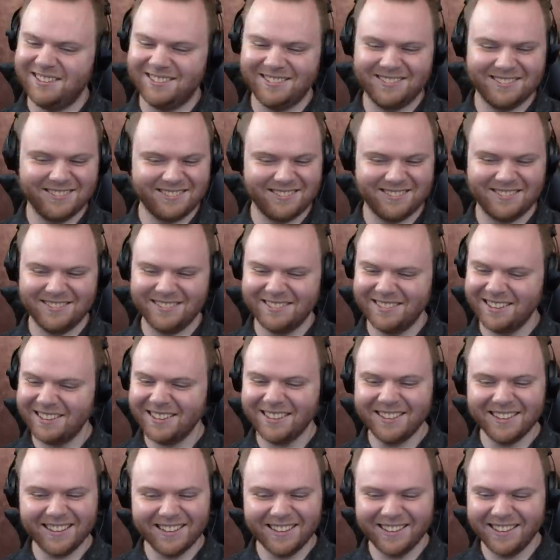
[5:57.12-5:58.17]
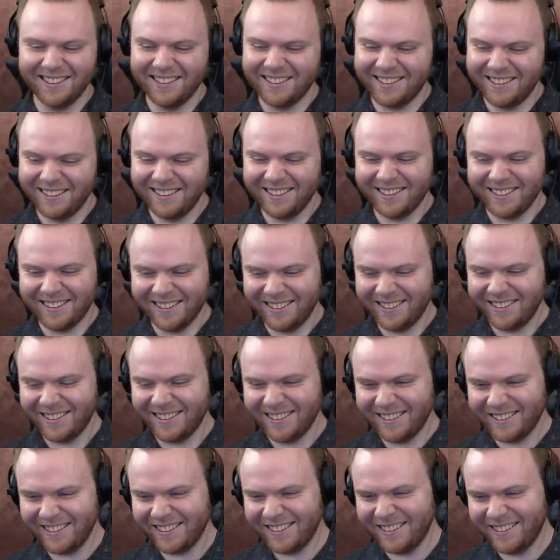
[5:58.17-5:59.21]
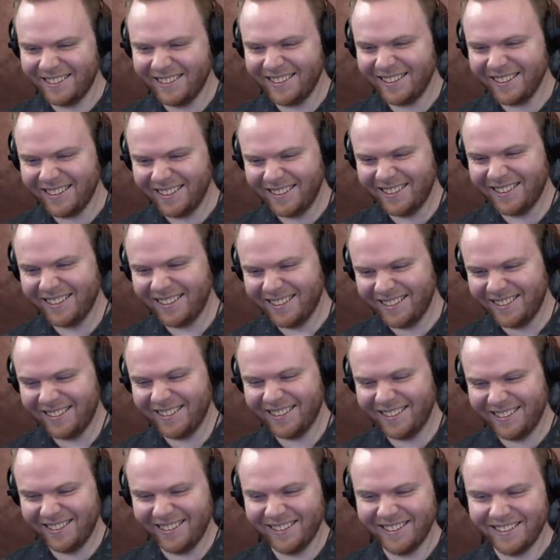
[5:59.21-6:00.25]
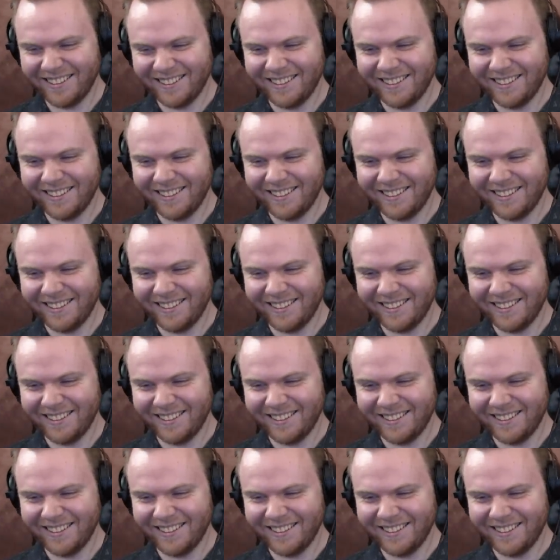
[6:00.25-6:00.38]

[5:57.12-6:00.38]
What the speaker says: (silent)